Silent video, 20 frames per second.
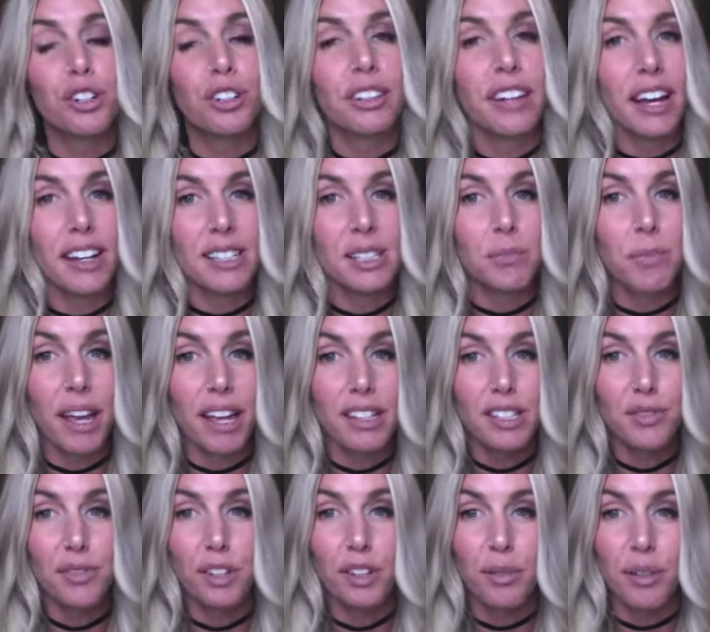nice base
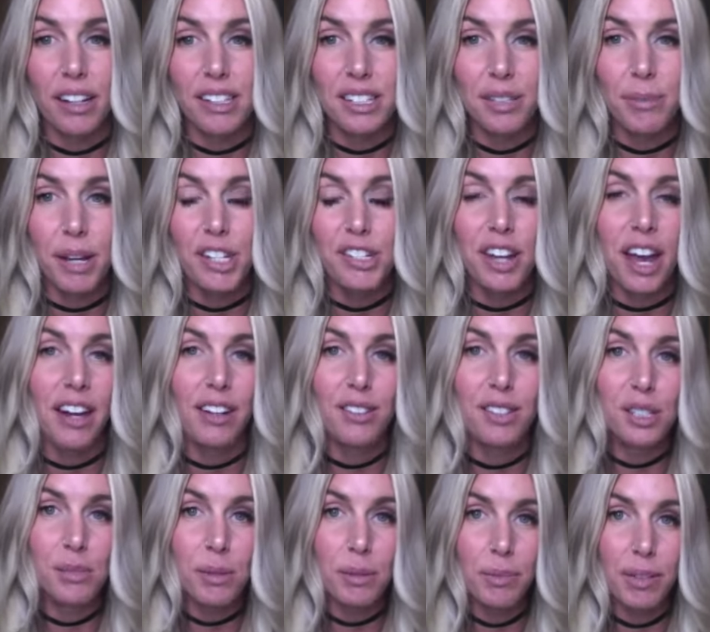for the rest of my shadows
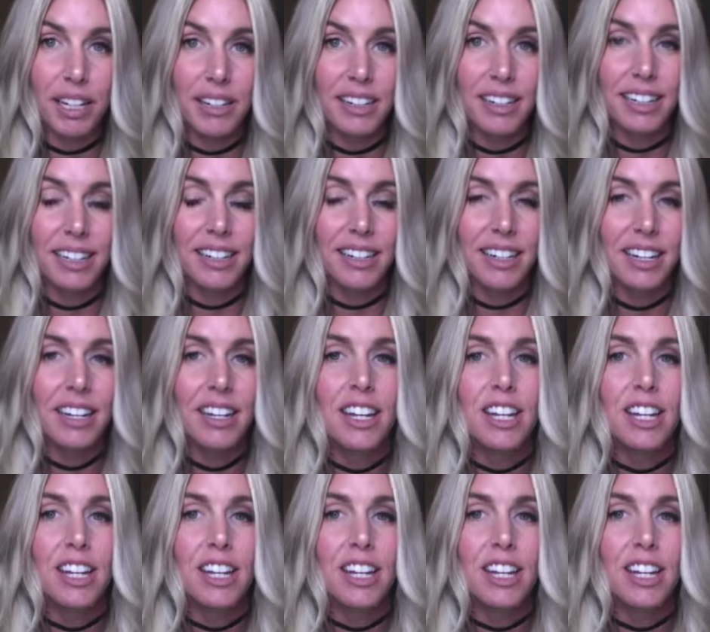to be blended in.